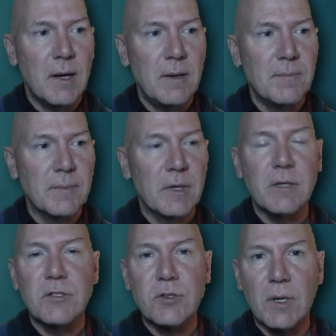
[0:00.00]
um,
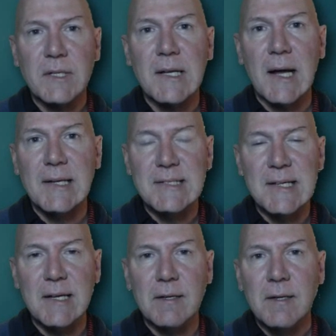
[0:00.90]
constructed
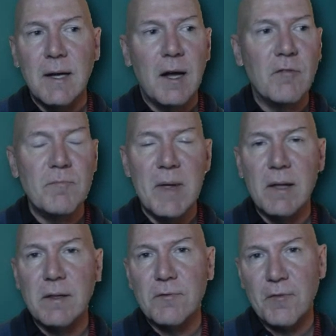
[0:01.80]
idea of
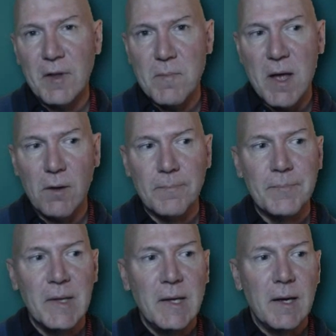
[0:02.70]
male and female.
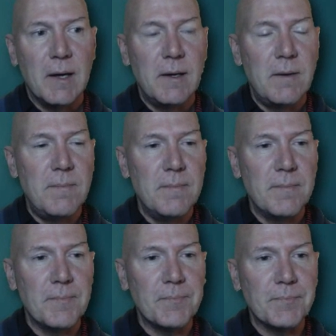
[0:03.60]
Um,
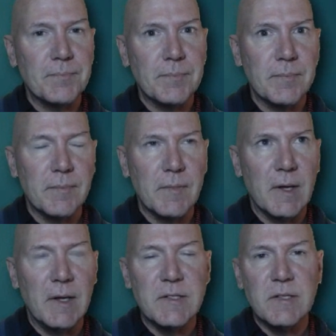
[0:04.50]

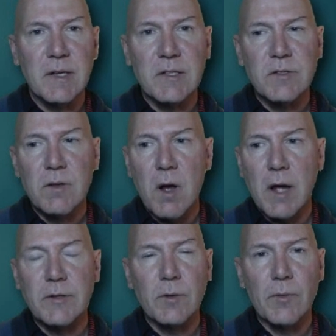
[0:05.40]
it's it's
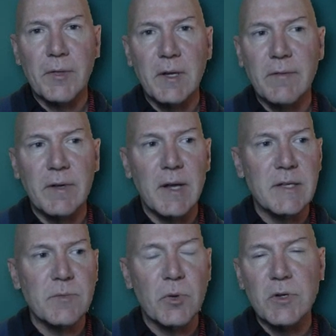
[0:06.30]
not. Don't think of it
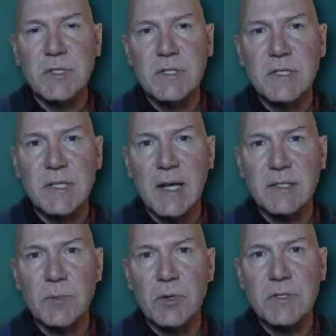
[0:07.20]
as a person's
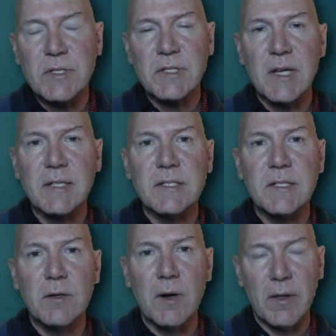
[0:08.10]
sex. A person's sex
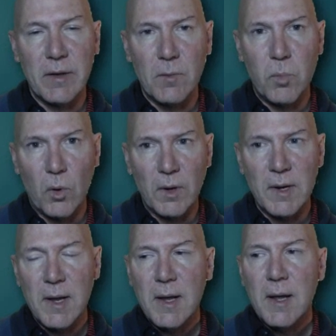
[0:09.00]
is you know how they're
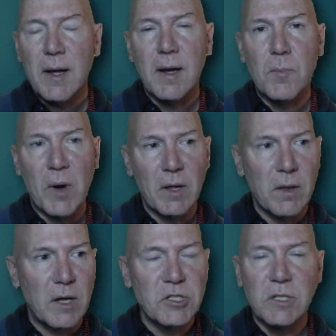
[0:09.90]
born uh,
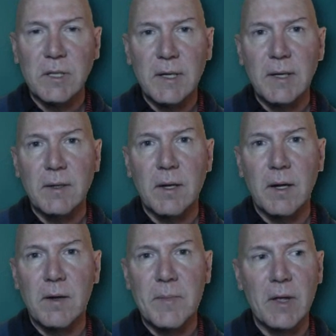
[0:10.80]
biologically,
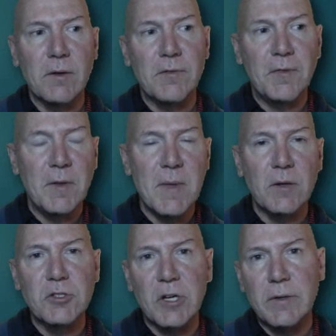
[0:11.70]
uh, male or
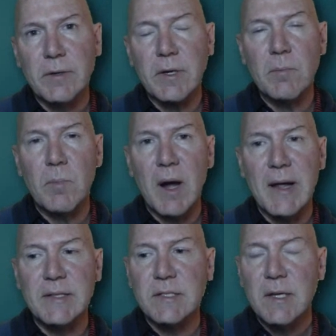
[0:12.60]
female. Gender
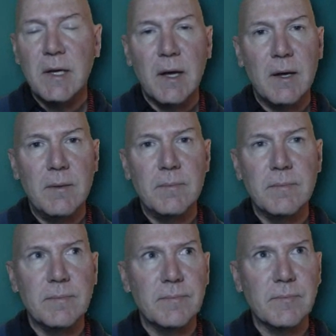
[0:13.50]
combines
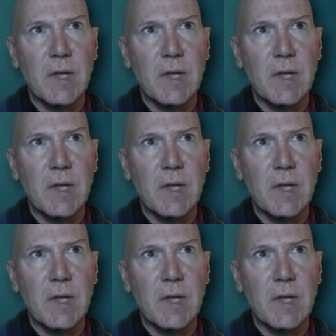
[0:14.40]
um,